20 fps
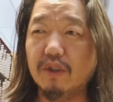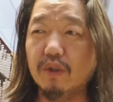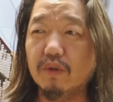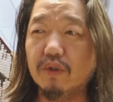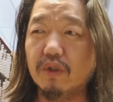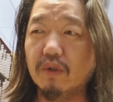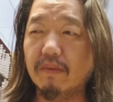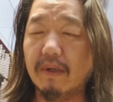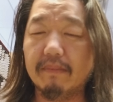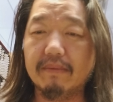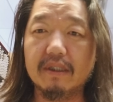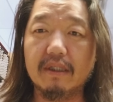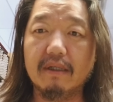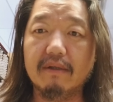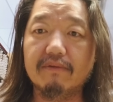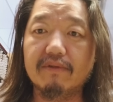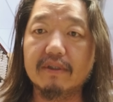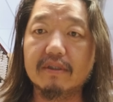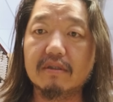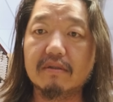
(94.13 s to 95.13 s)
YouTube, I
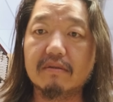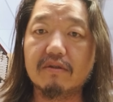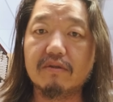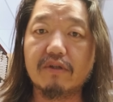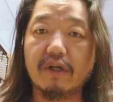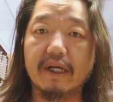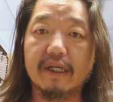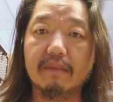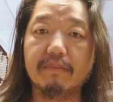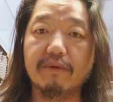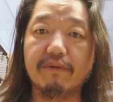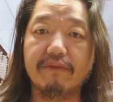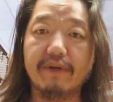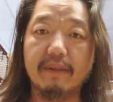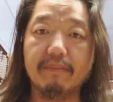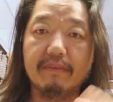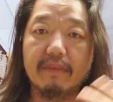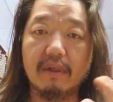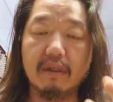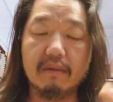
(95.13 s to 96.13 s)
believe, is trying to prevent